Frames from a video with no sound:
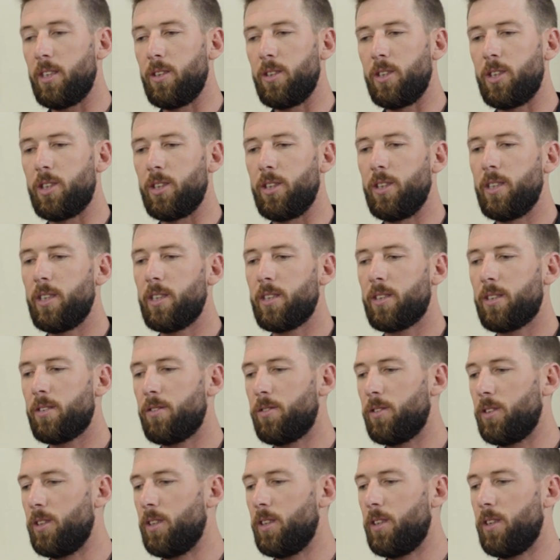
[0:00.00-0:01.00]
year in juniors
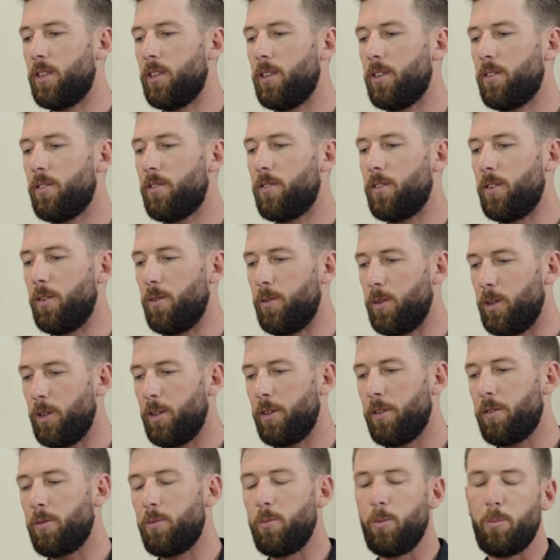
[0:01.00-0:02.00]
for
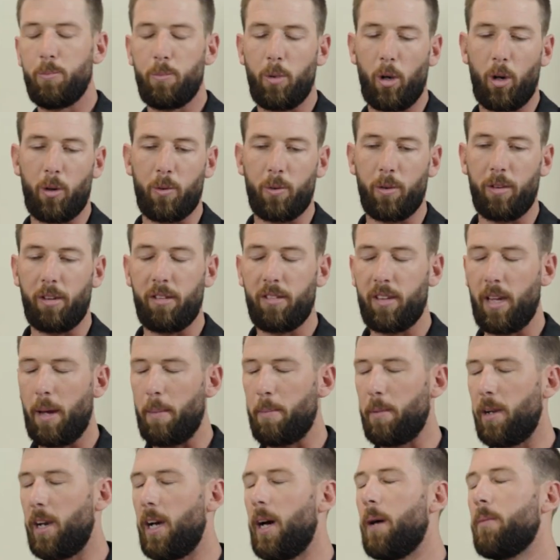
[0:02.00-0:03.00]
Rue. Brock was
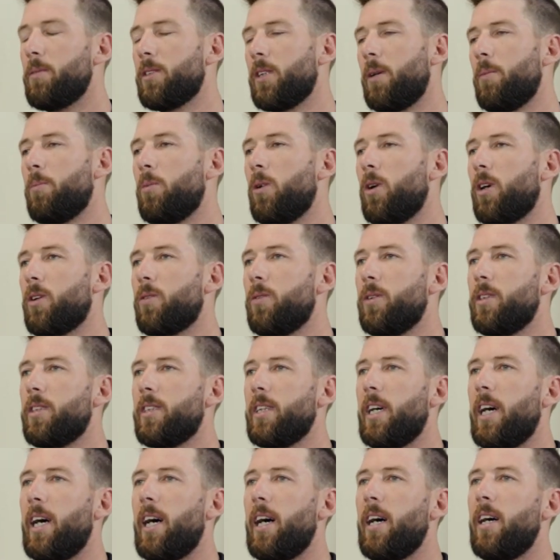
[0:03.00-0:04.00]
stepping up, so Brock
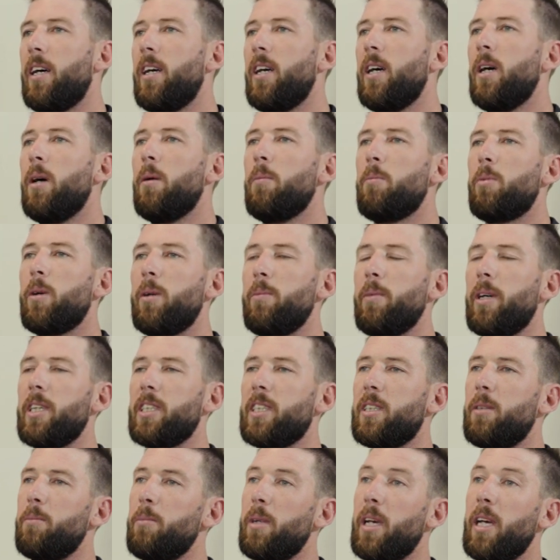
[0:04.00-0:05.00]
was pretty
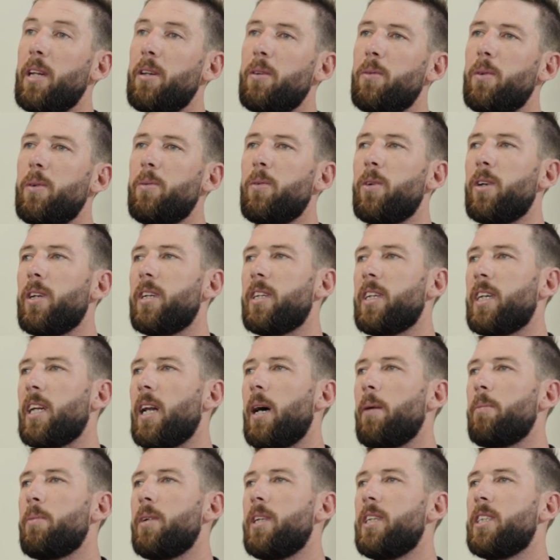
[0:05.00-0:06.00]
much the man that we wanted to get
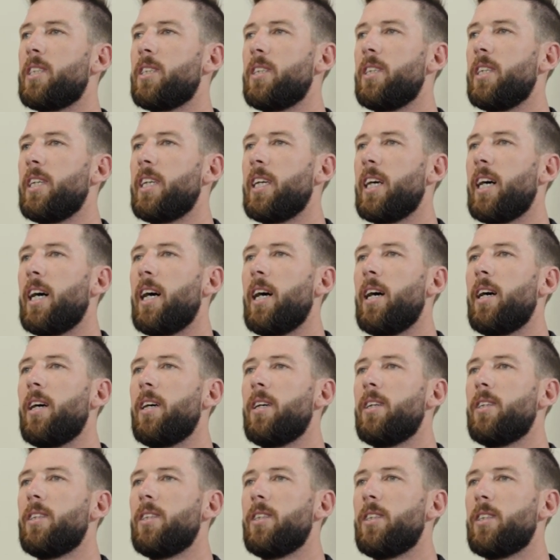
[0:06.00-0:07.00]
up into
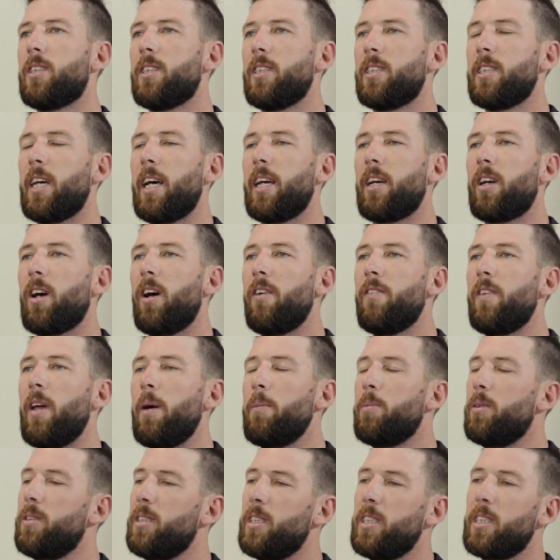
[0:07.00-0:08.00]
to take over
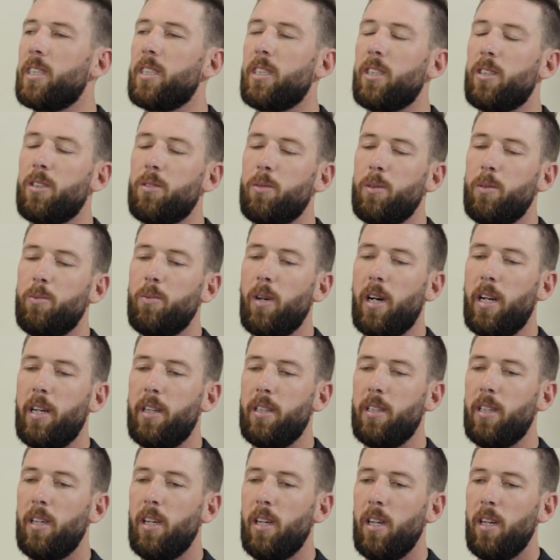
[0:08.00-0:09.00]
that position, because
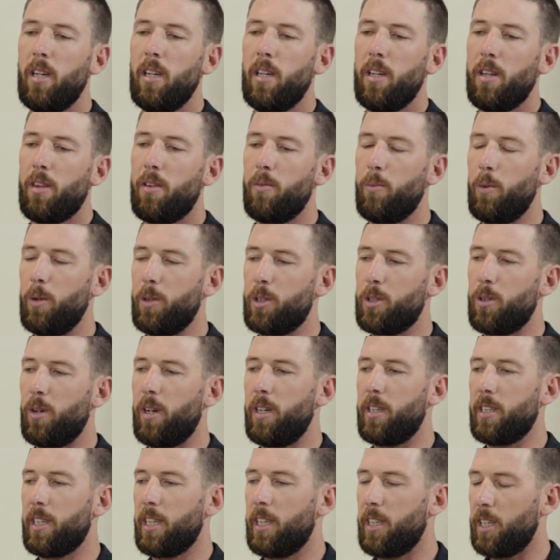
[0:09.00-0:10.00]
we're
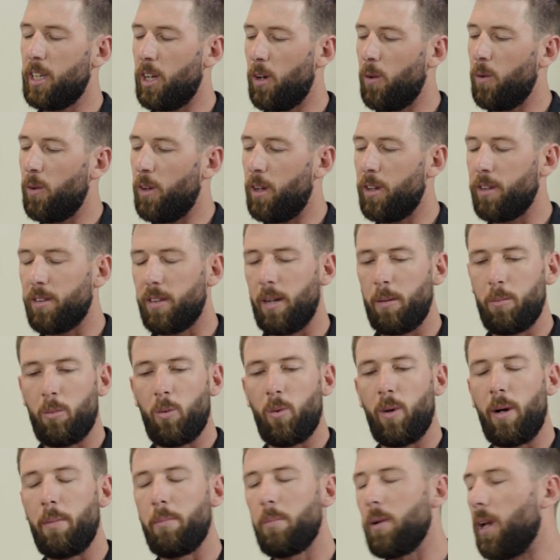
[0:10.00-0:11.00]
trying to get all those
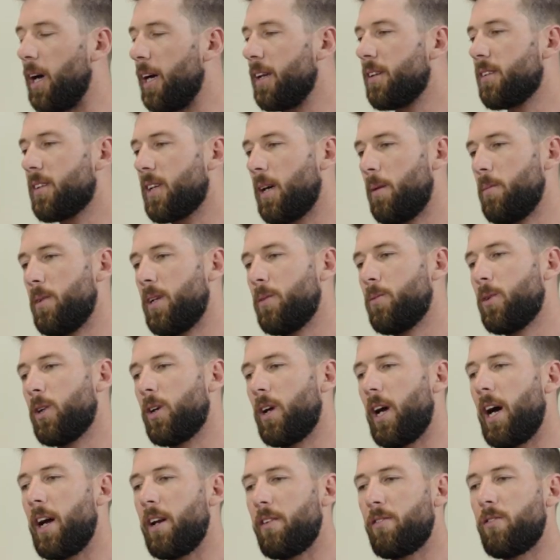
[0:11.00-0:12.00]
number one plates coming in. We
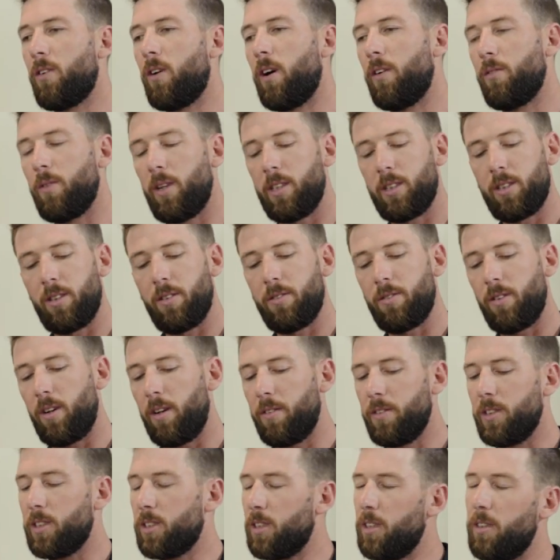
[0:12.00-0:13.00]
got 85,
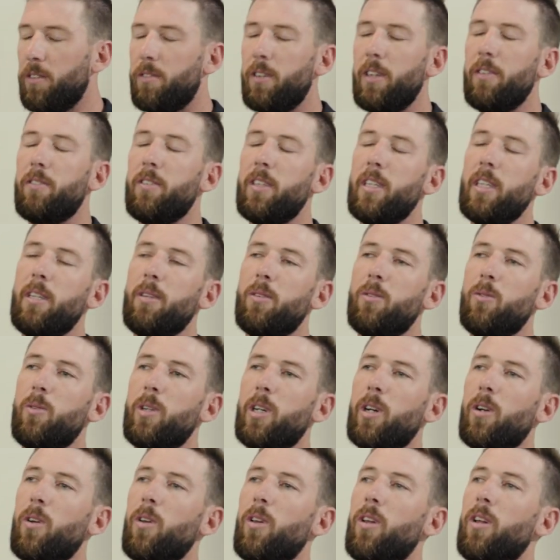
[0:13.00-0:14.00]
125 and 250.
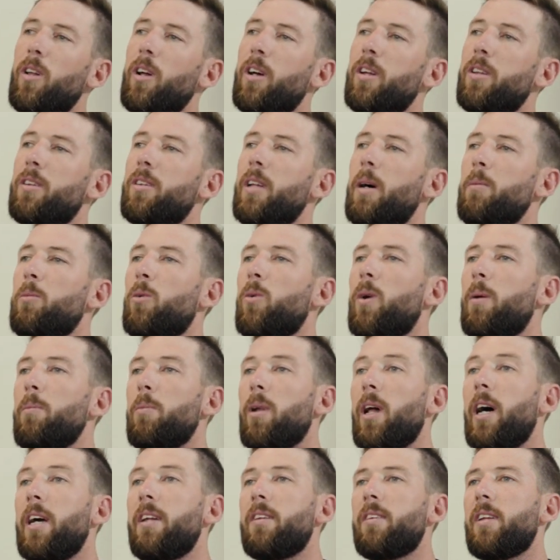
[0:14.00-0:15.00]
We got all those number one
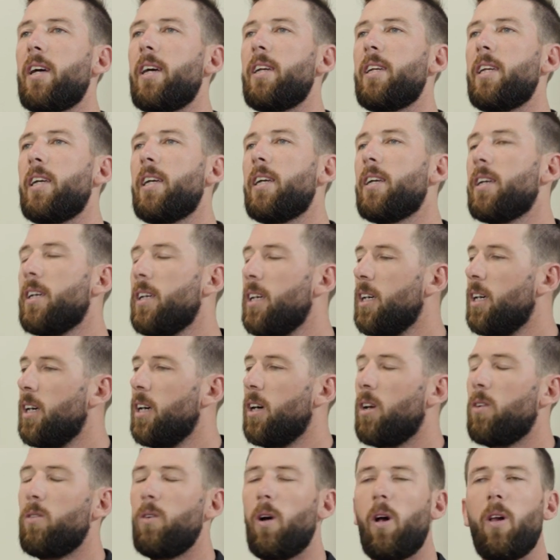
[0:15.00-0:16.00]
plates that year.
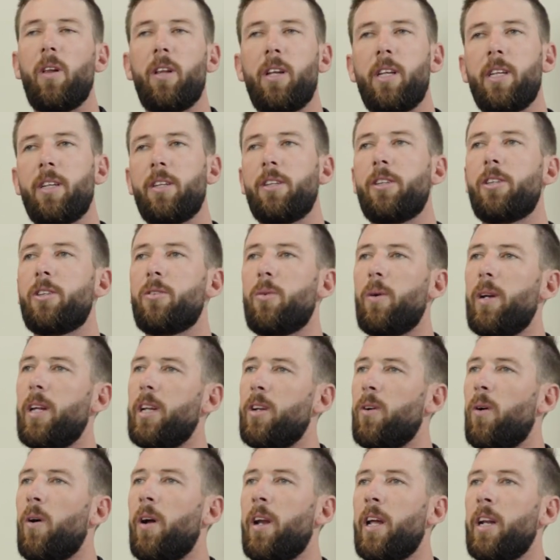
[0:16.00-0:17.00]
Rolling into
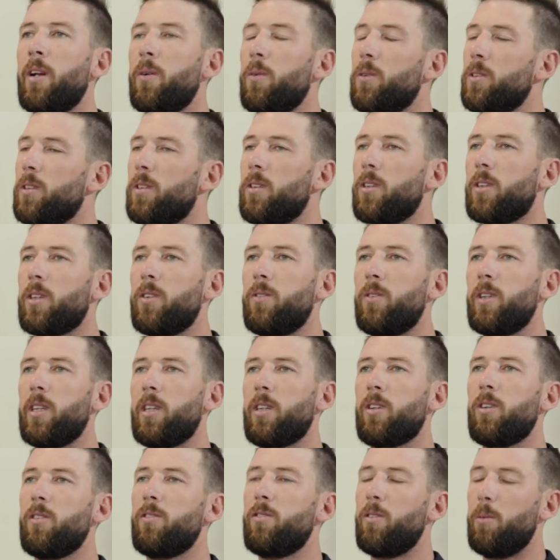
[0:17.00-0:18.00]
2019, it was looking
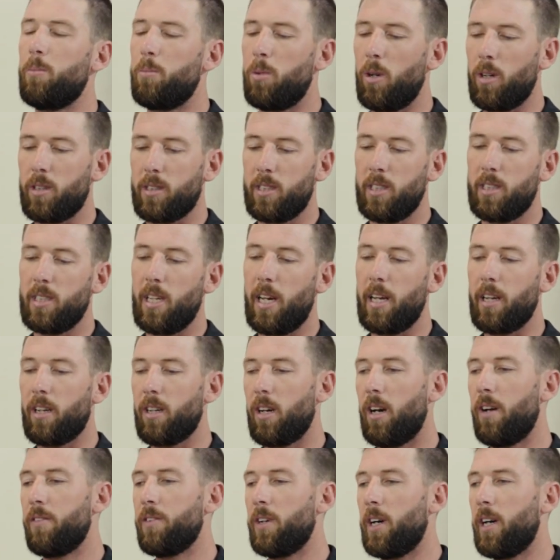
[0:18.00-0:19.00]
really good for Brock to
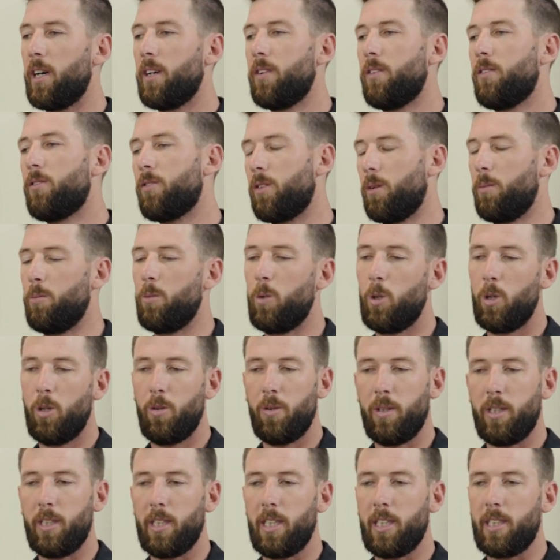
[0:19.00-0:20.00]
take over from
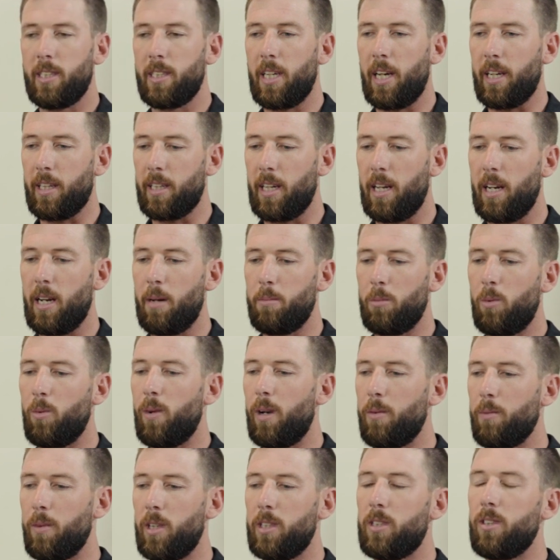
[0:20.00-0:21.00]
Rue and take that number
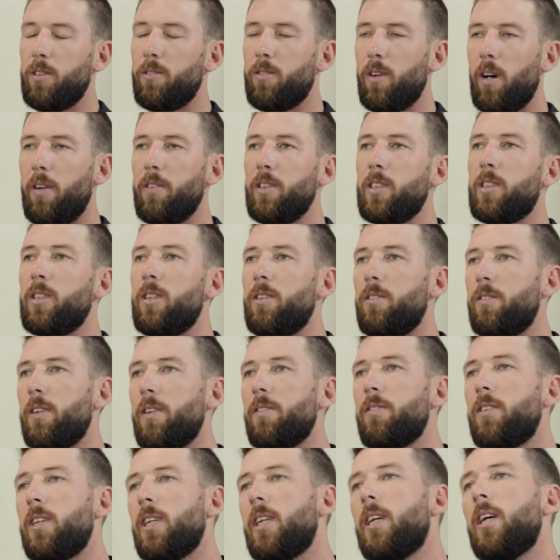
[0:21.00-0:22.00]
one, 125 and
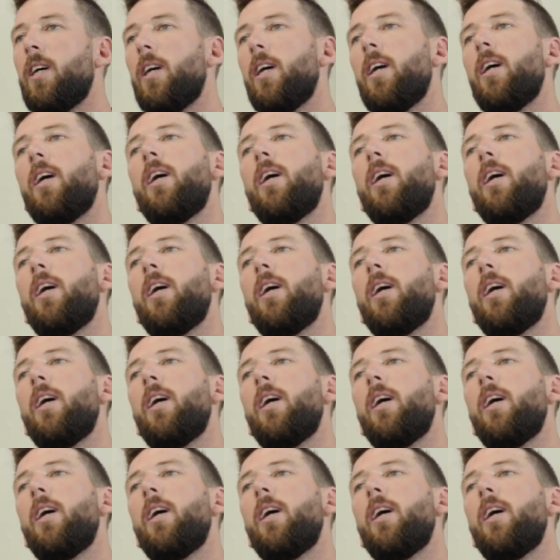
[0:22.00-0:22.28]
250.